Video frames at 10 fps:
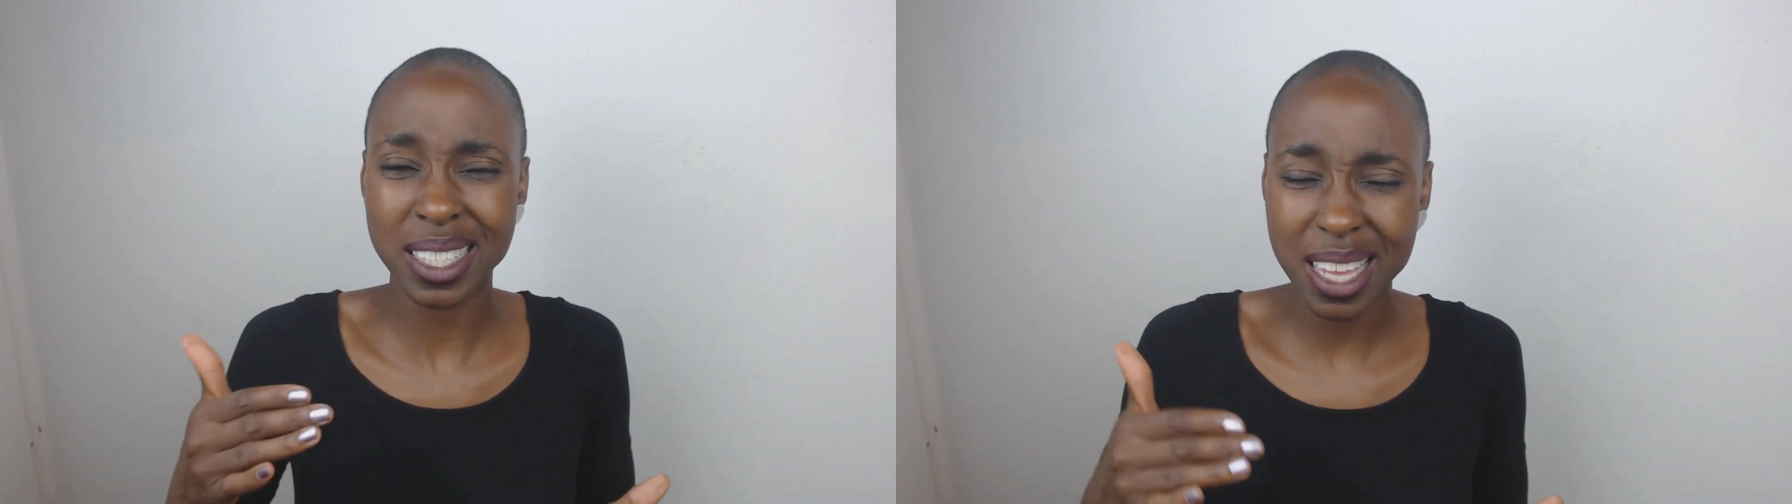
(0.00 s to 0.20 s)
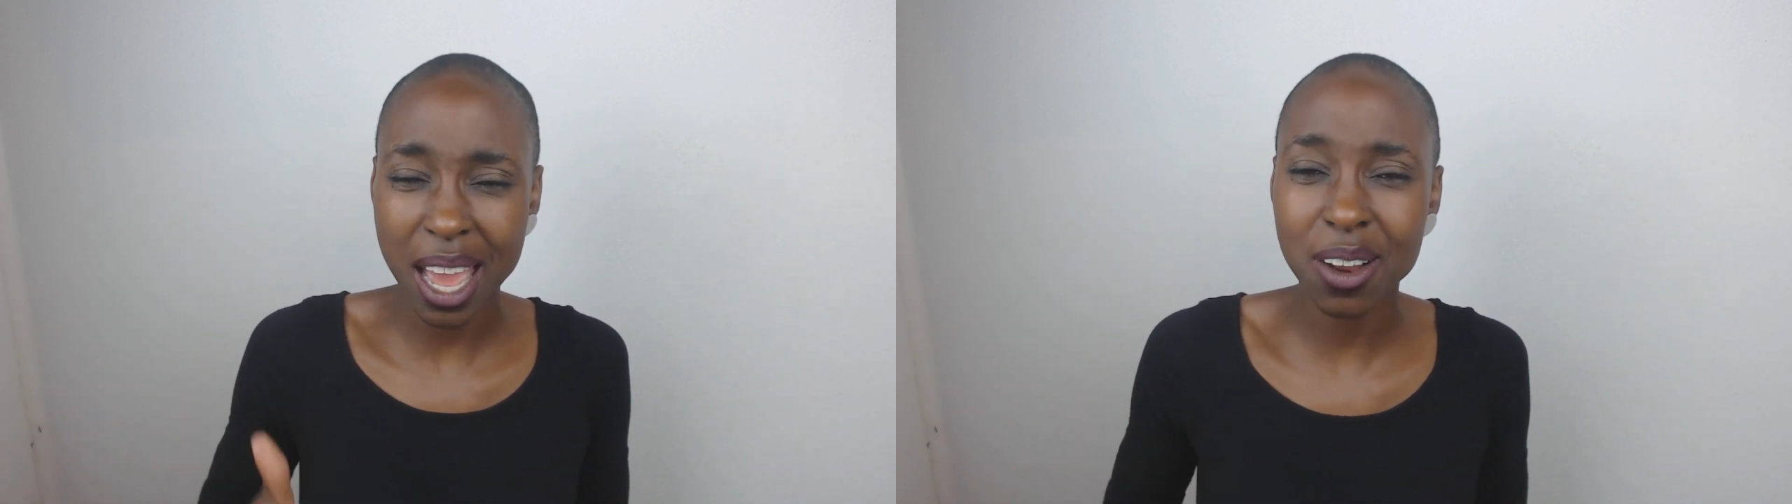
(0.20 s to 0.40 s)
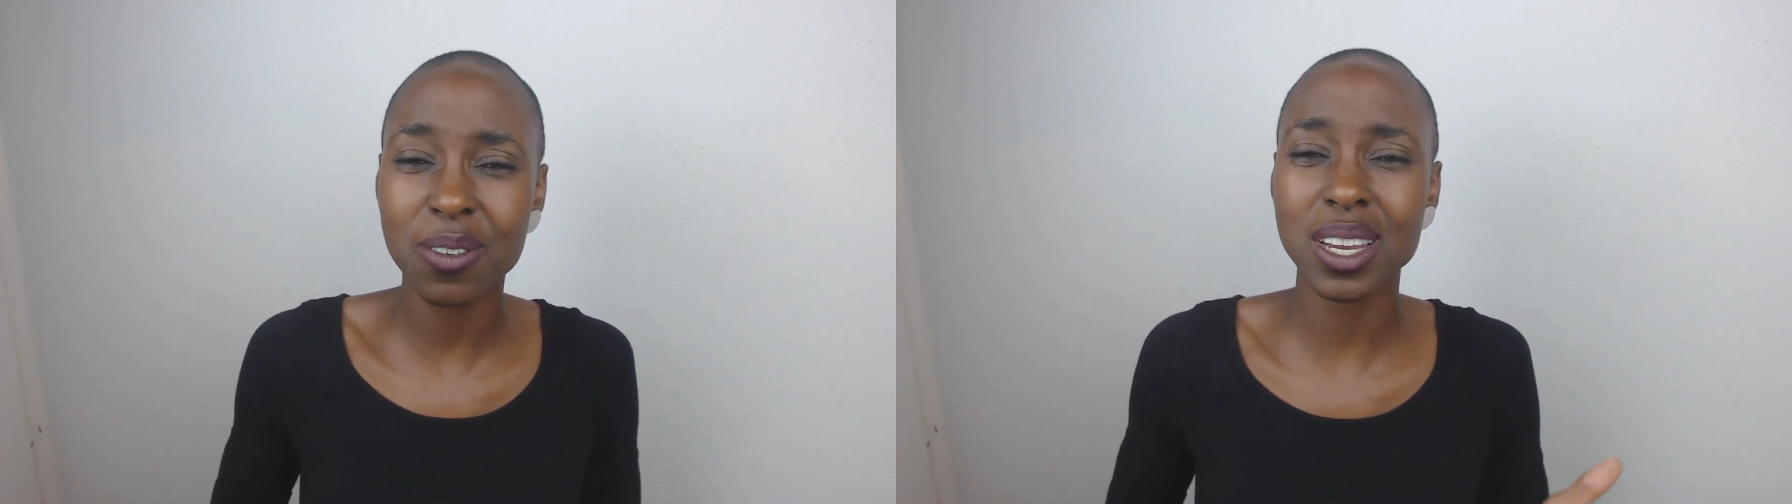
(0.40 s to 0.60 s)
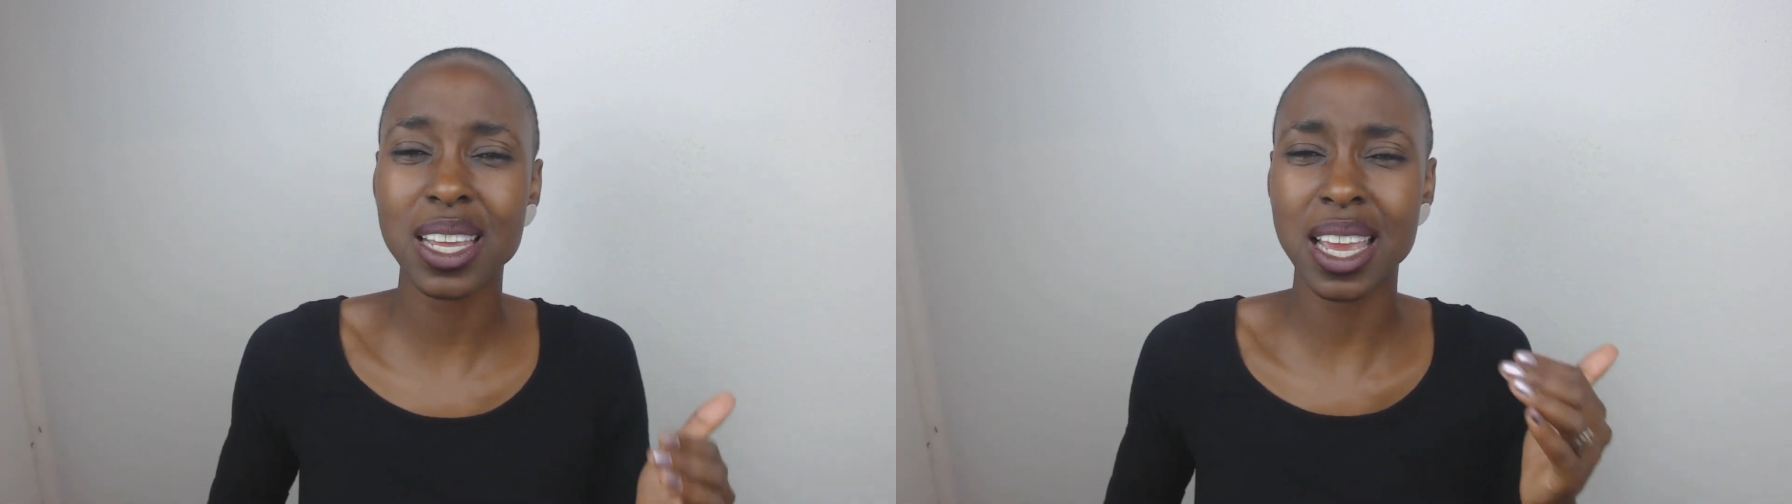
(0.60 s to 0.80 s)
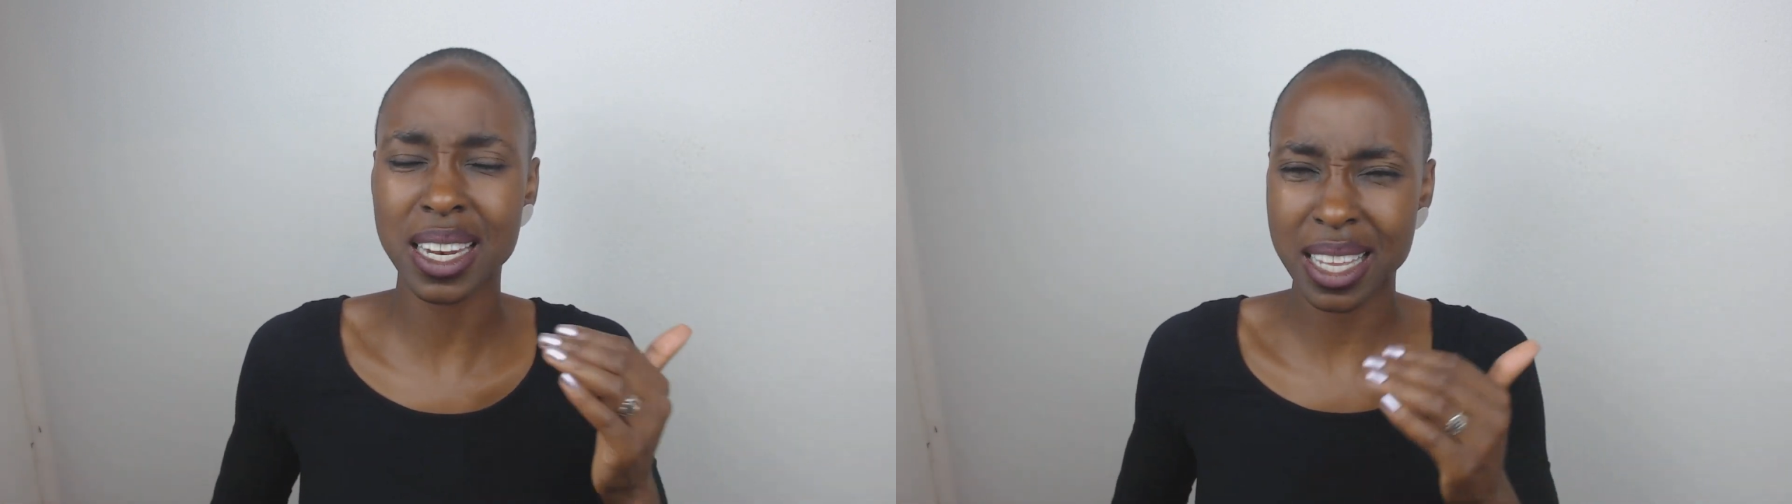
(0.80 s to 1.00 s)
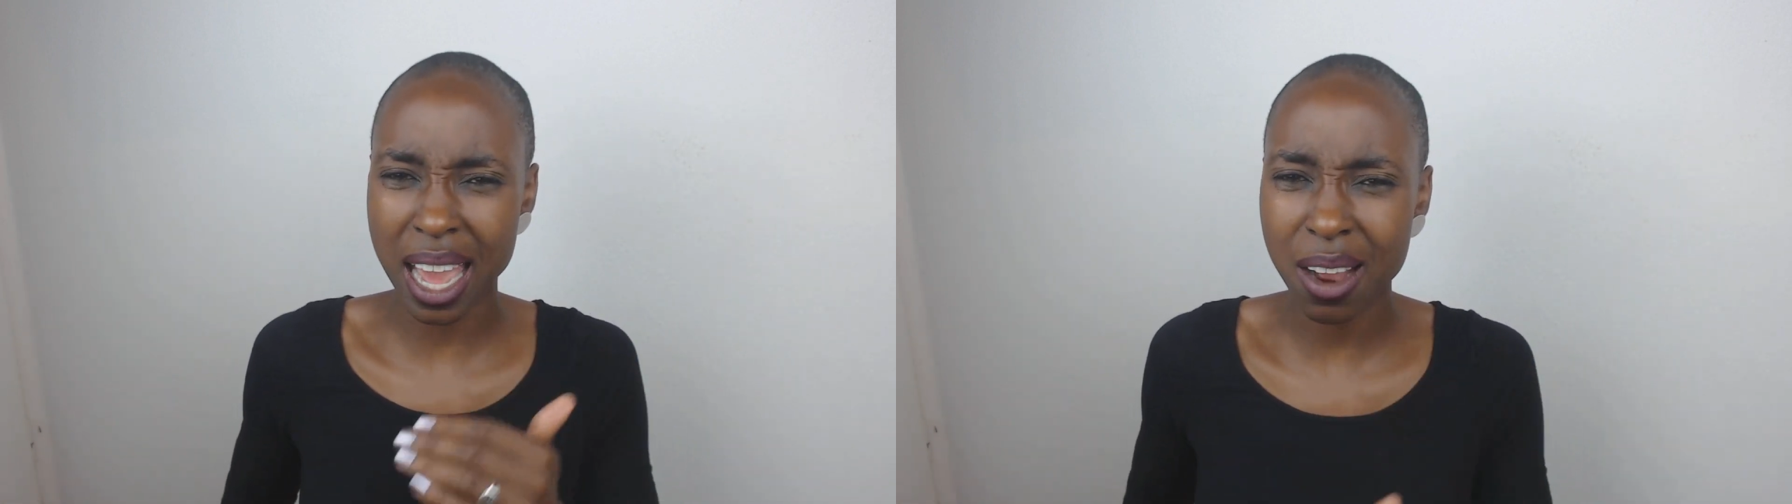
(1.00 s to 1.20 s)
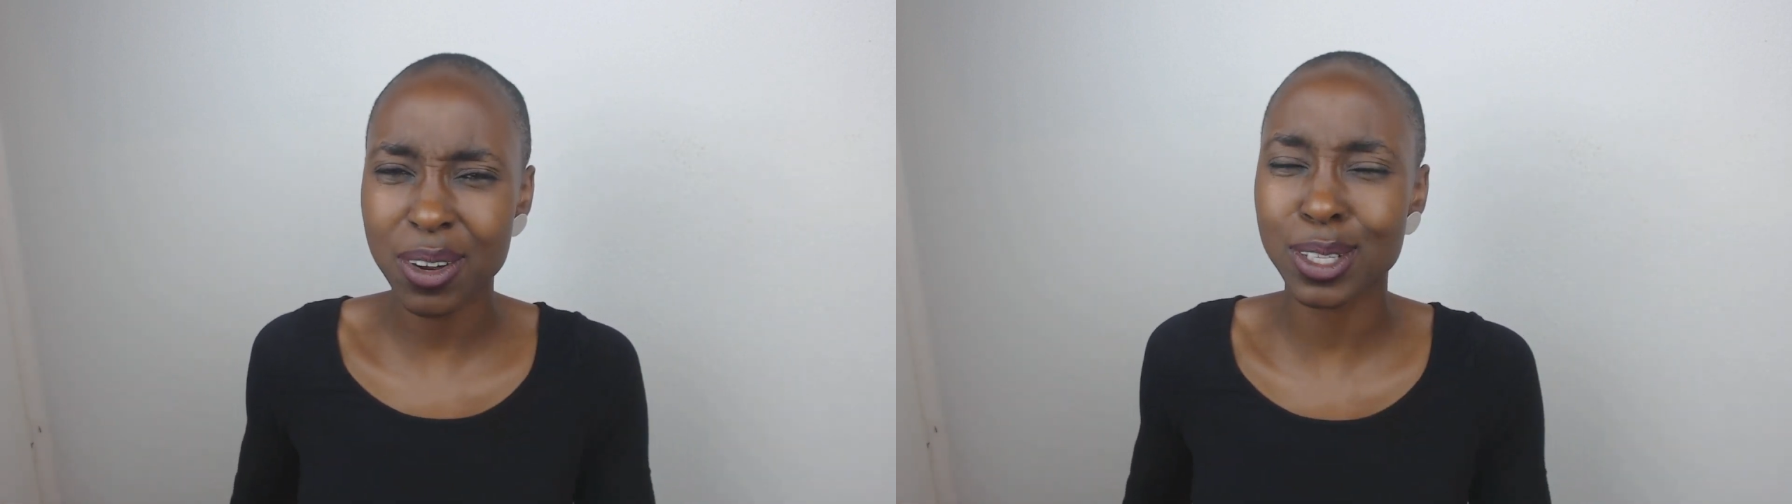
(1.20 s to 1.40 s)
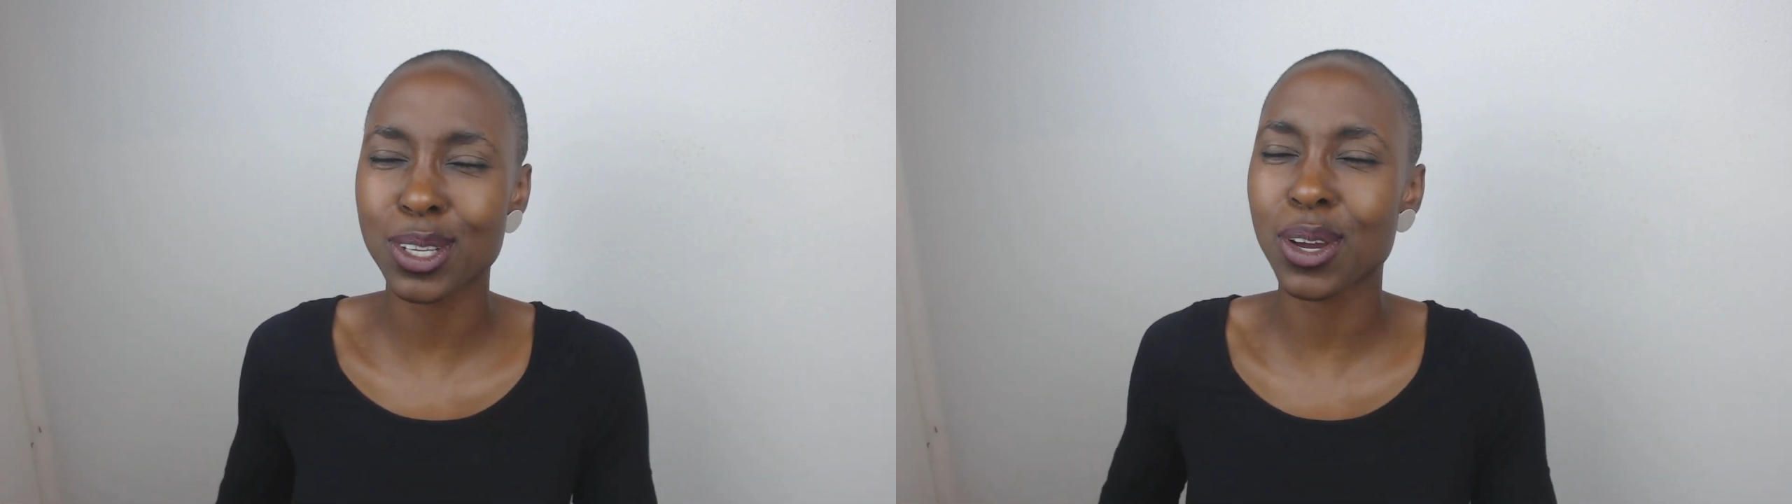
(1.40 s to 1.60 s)
integrity and
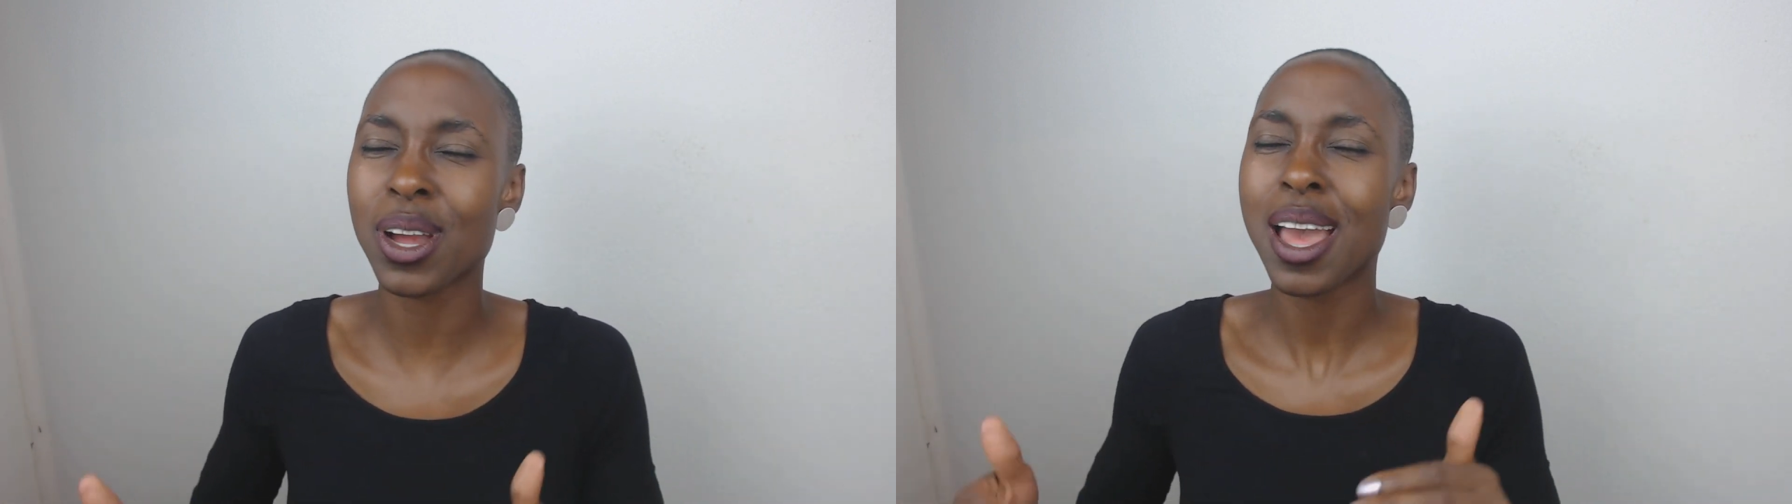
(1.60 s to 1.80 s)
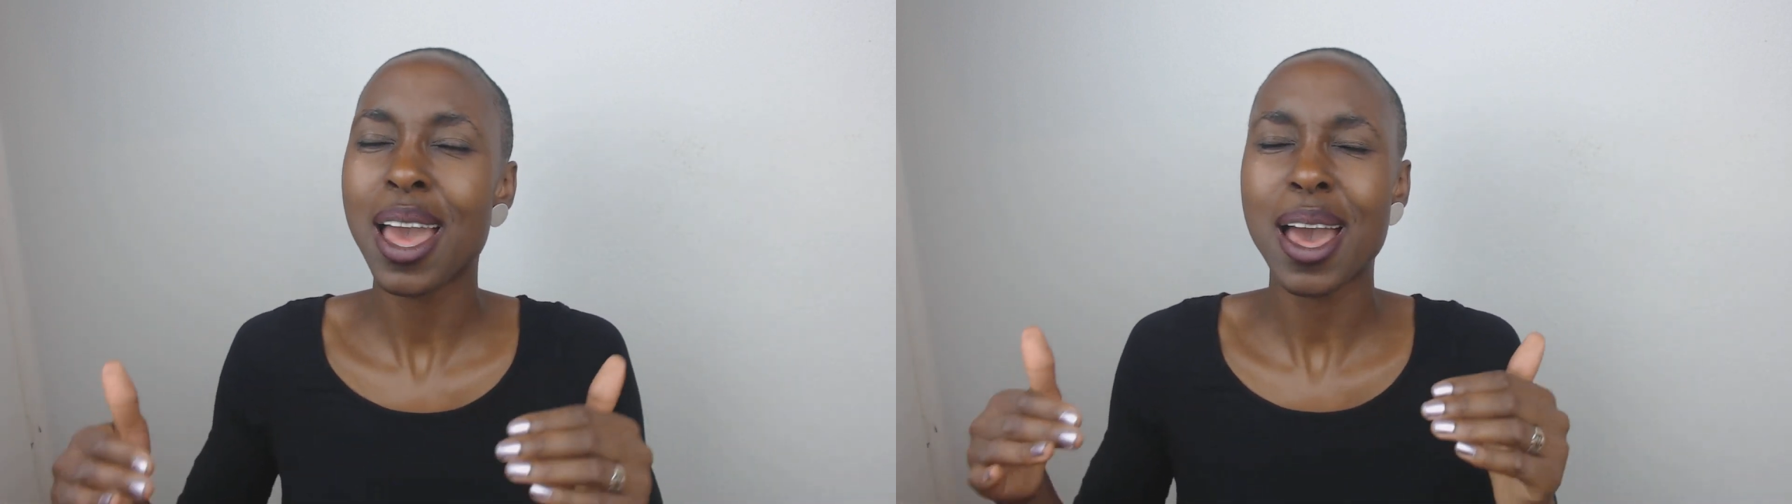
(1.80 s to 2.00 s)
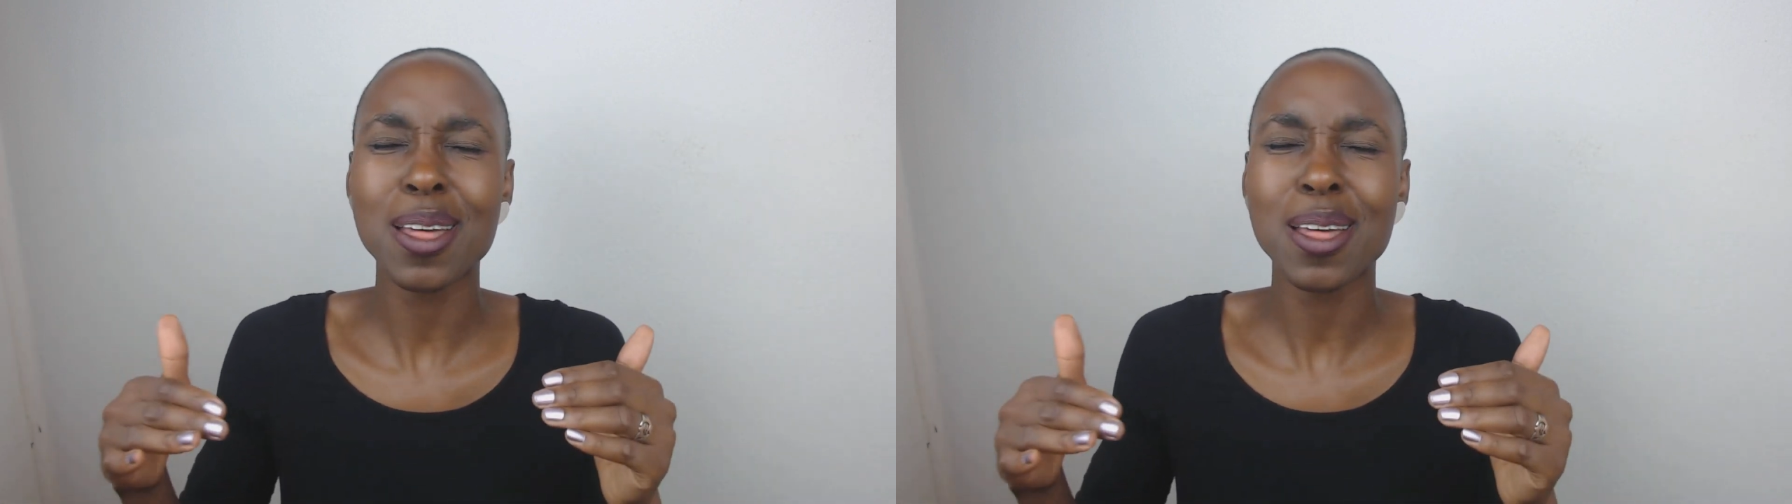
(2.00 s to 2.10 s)
character,